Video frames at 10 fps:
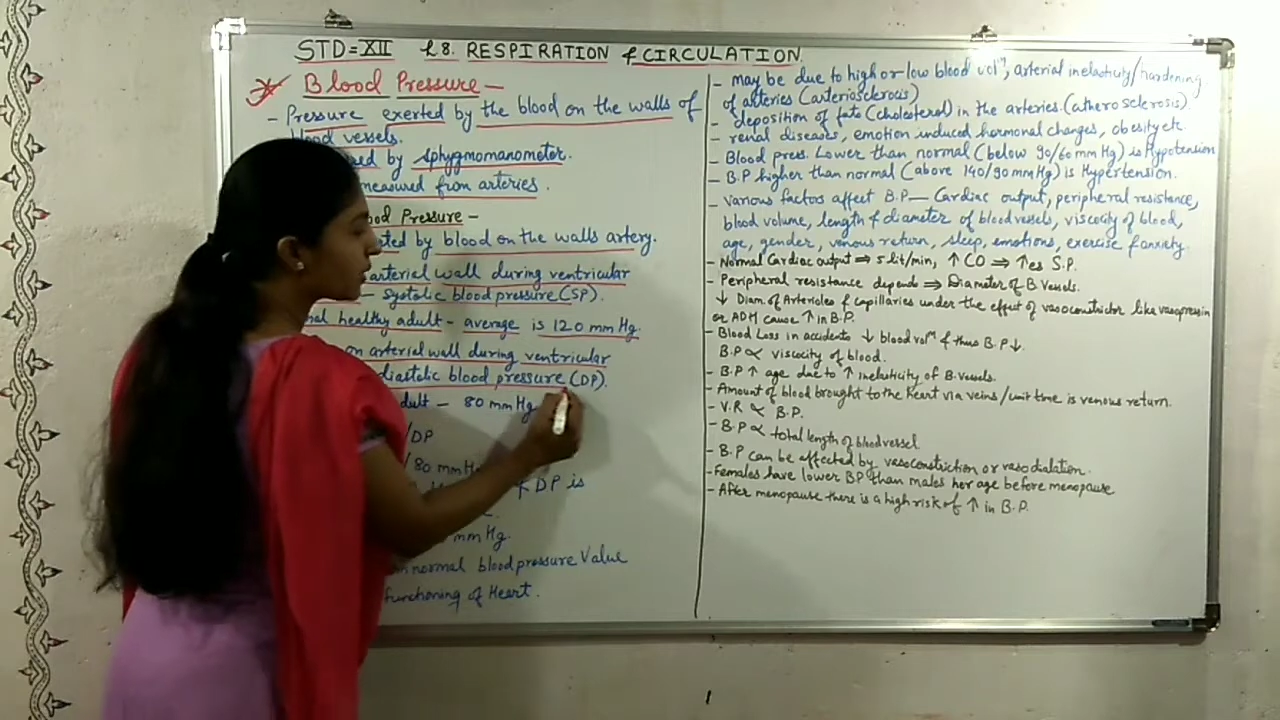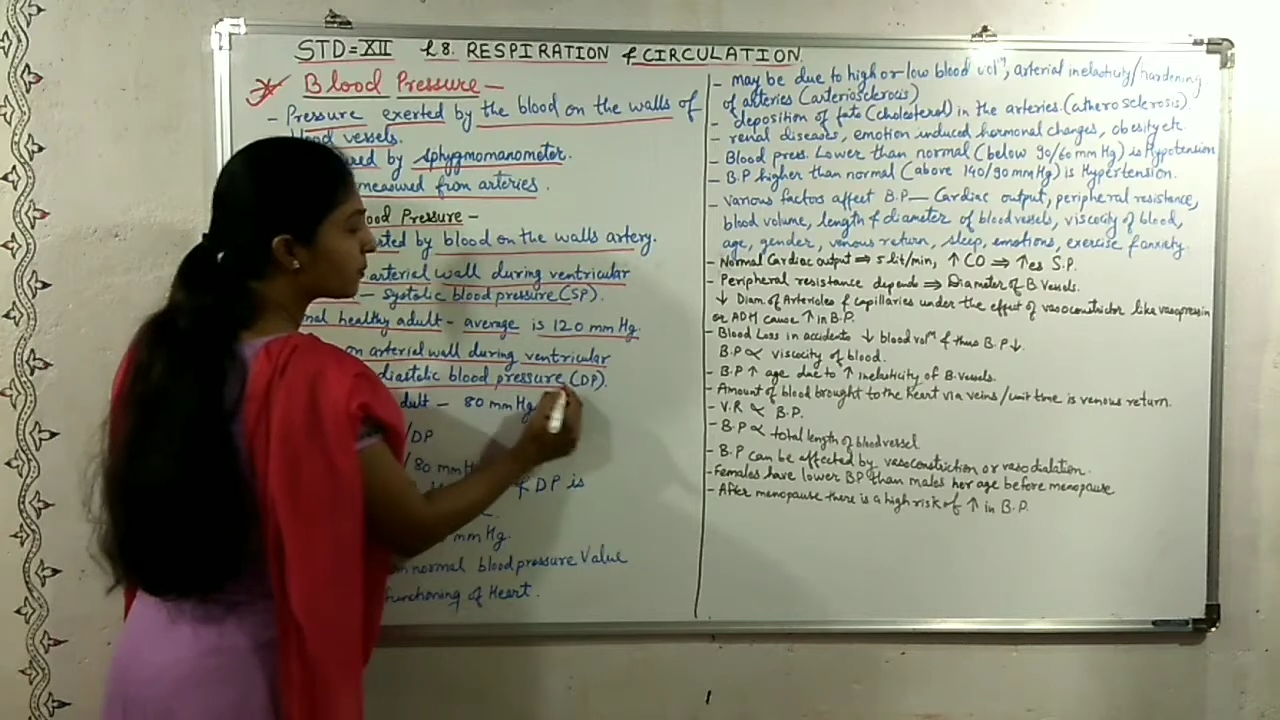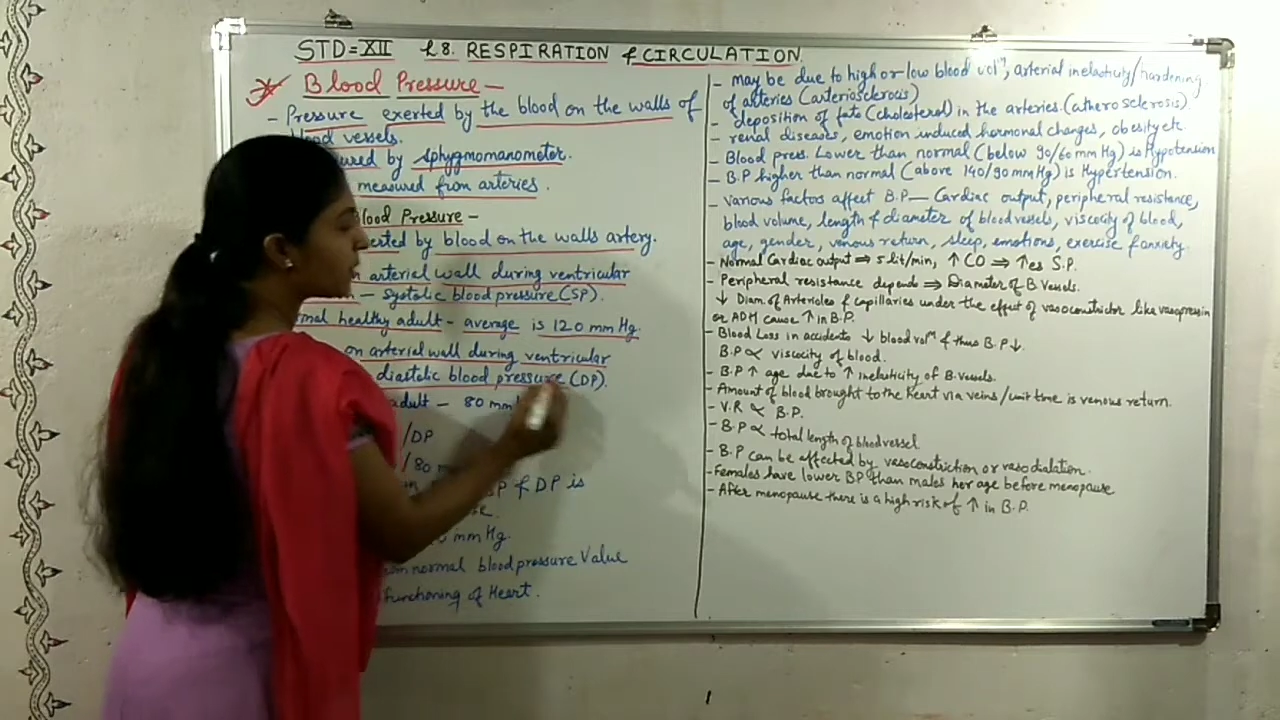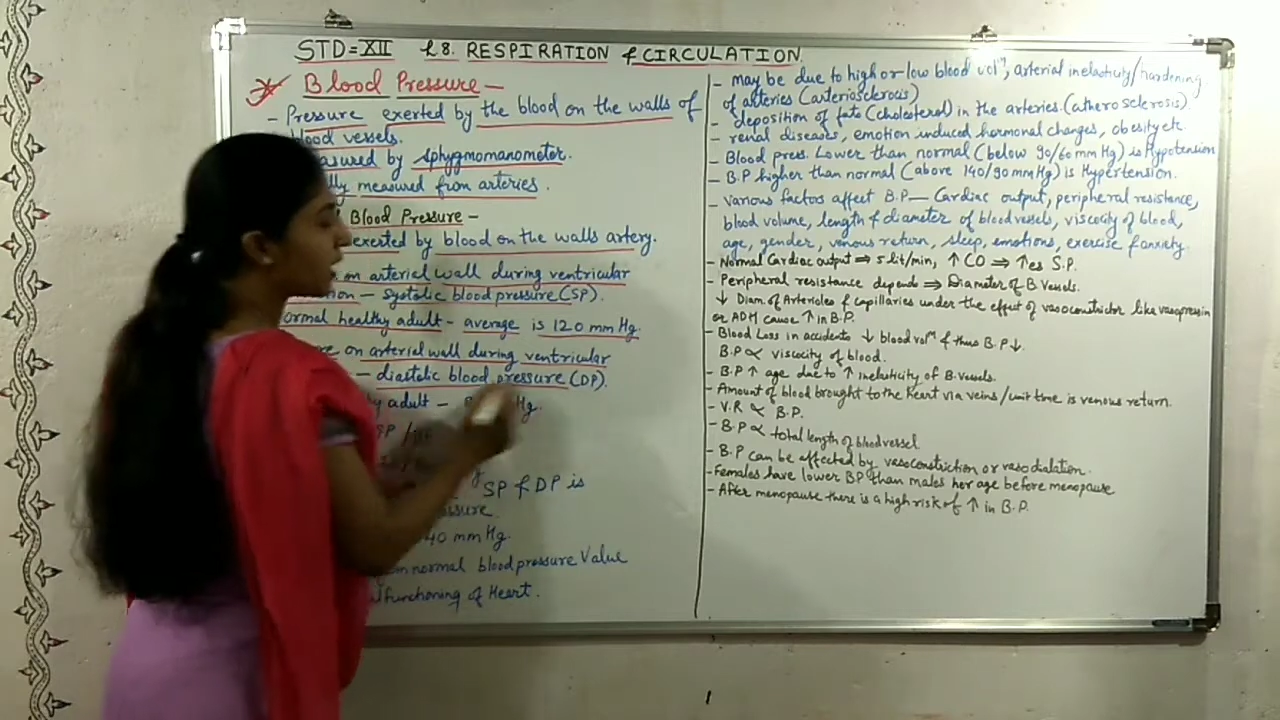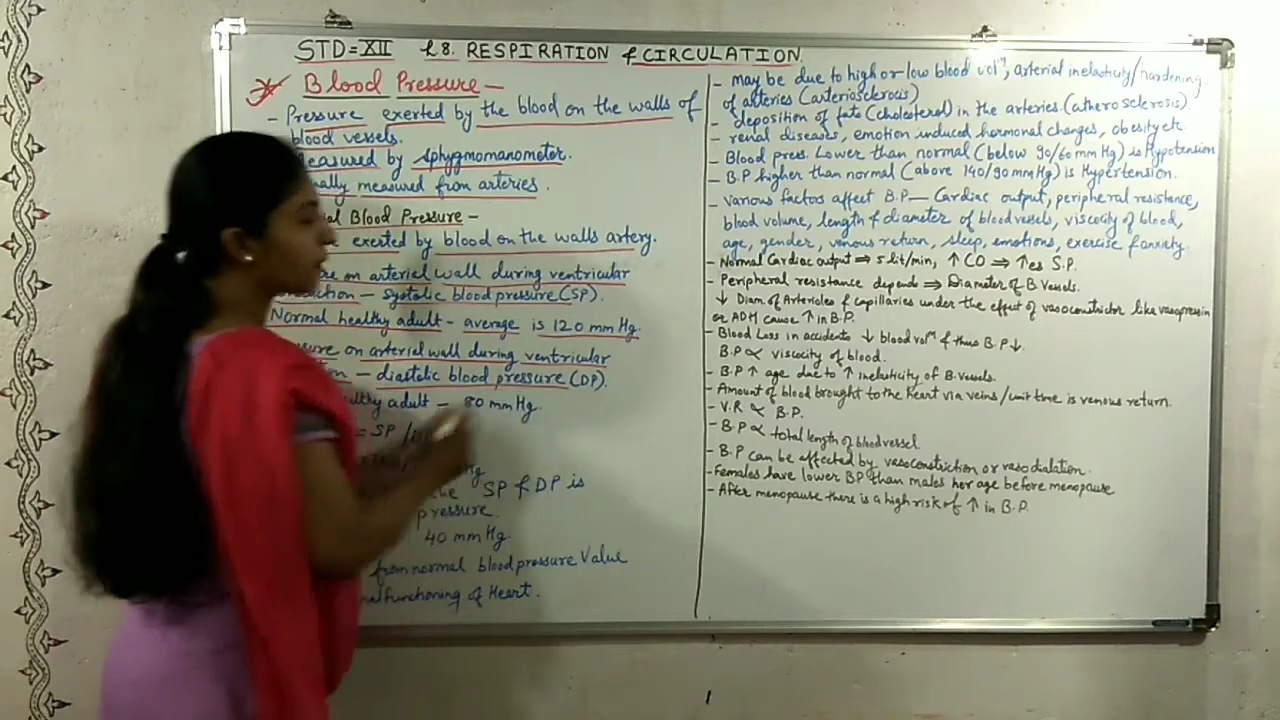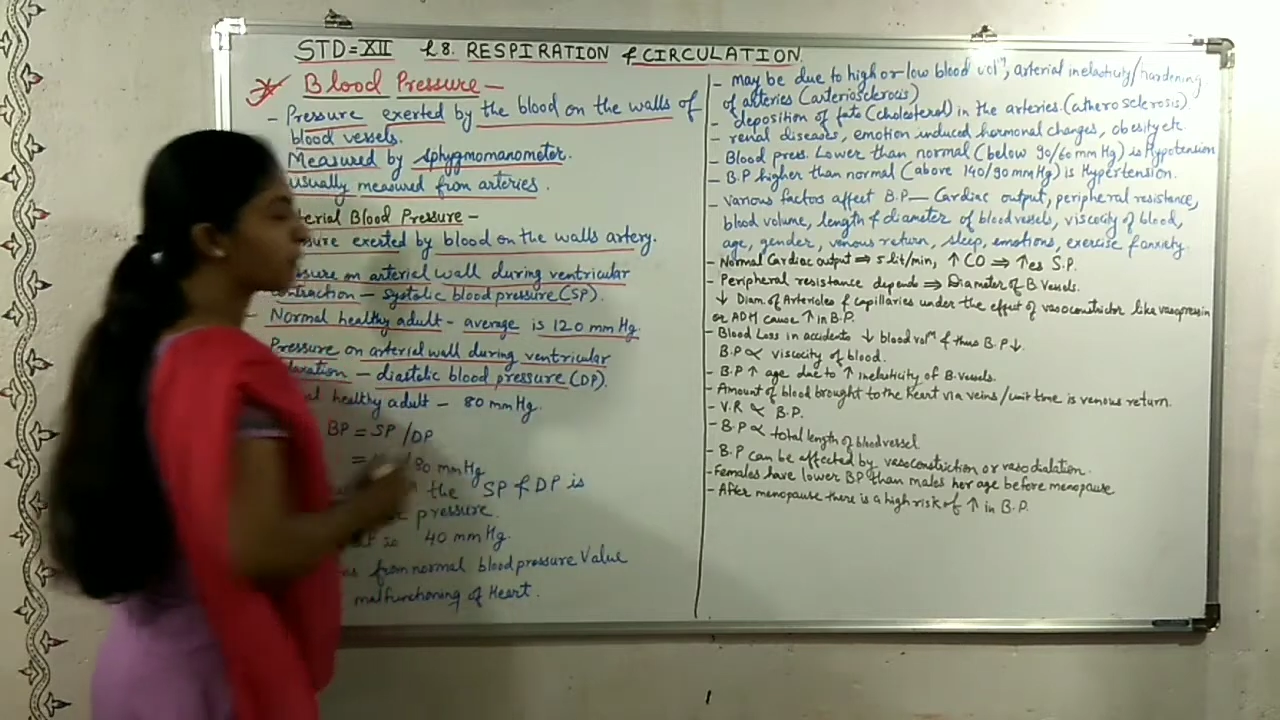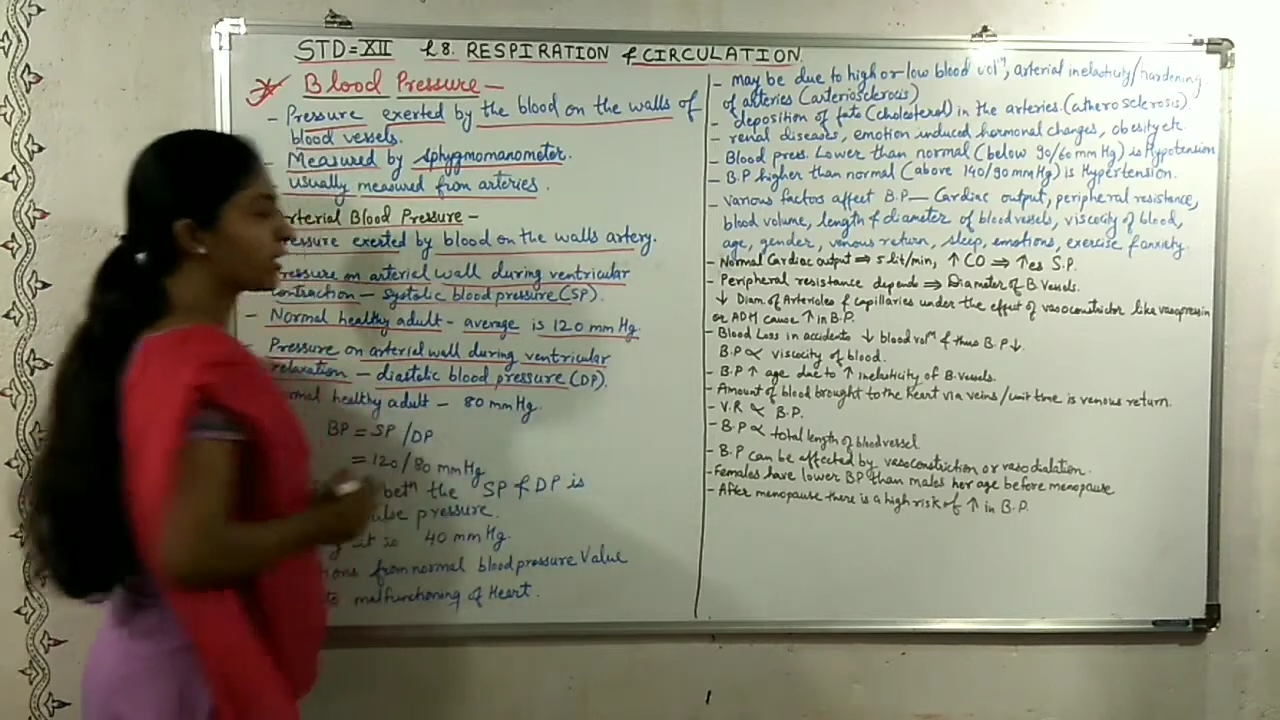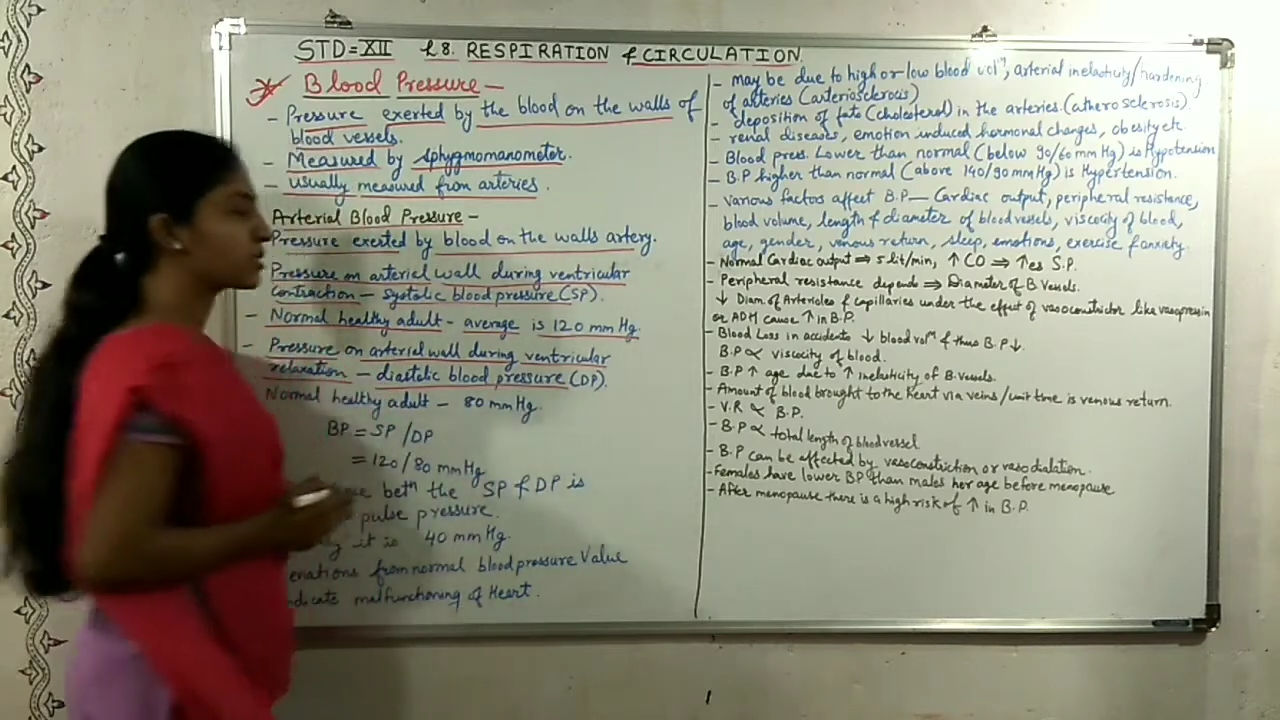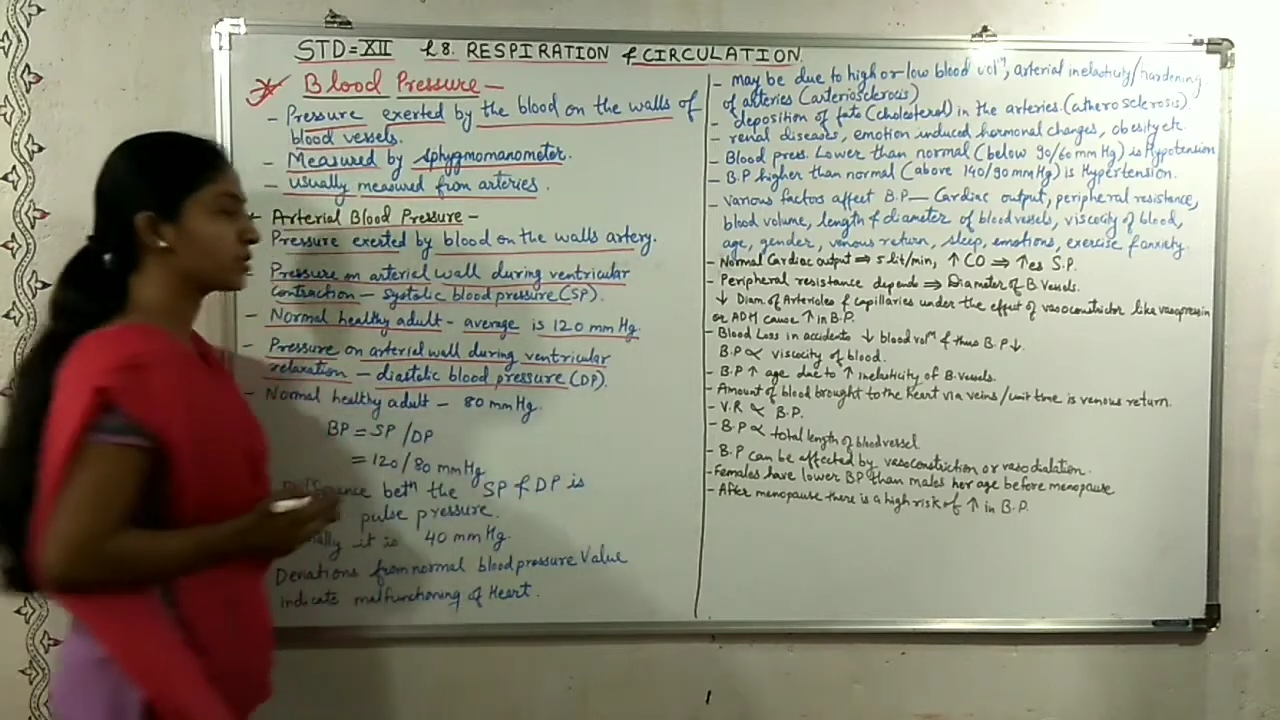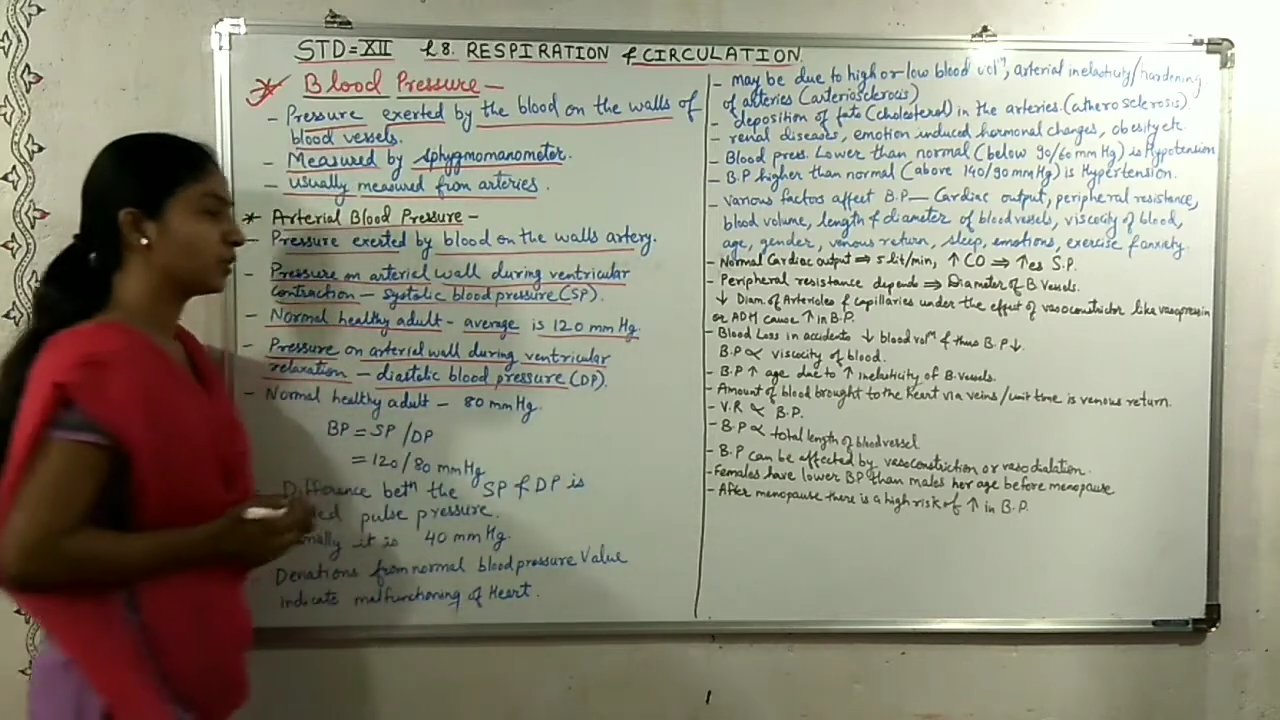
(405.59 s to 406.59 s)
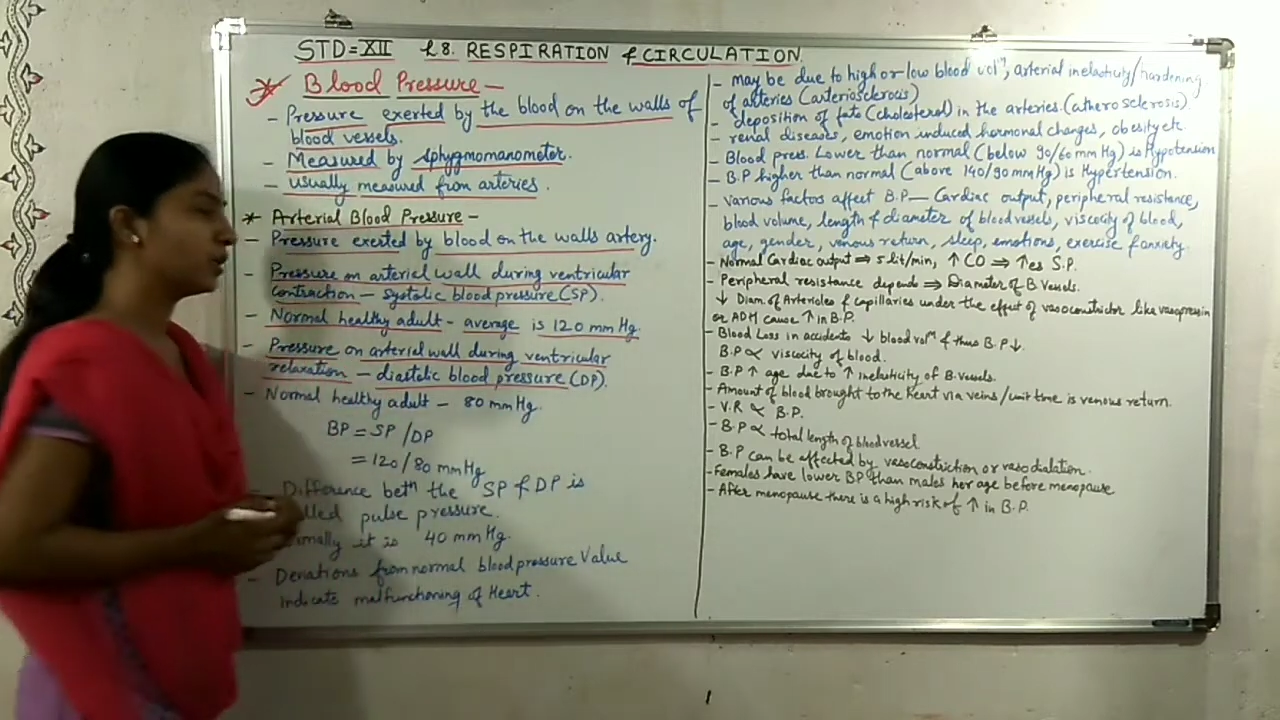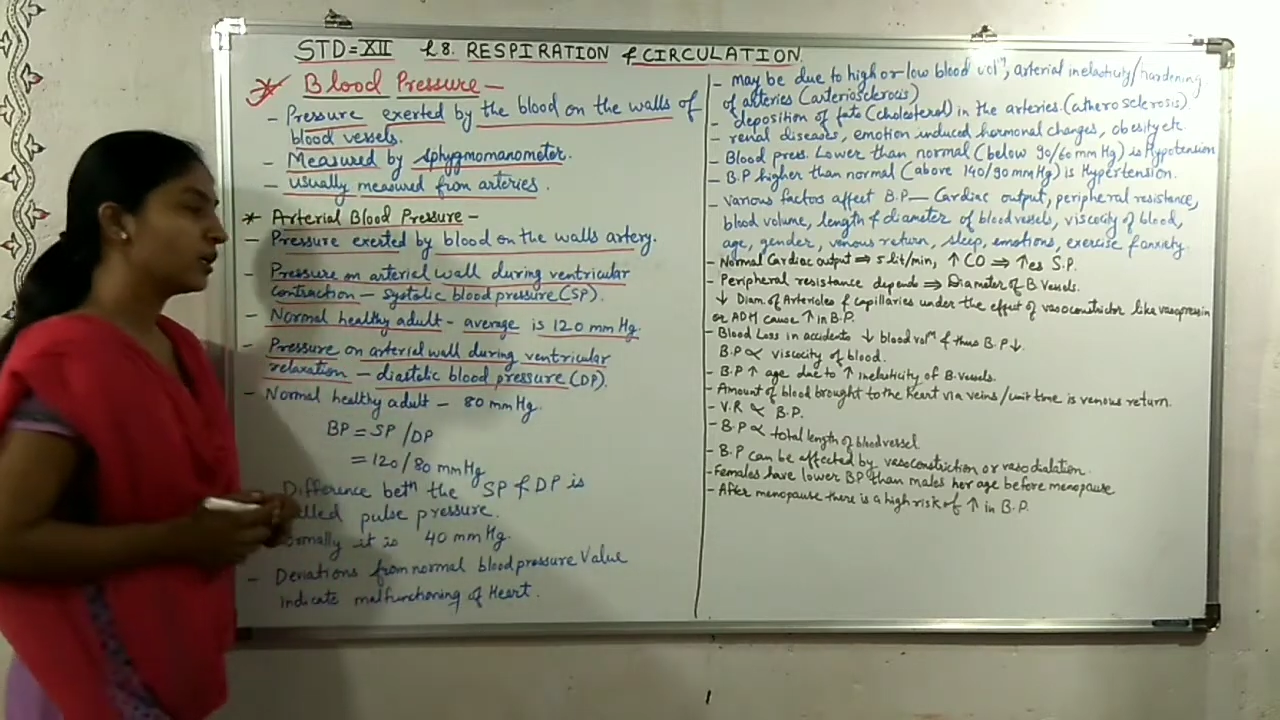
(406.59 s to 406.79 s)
blood pressure.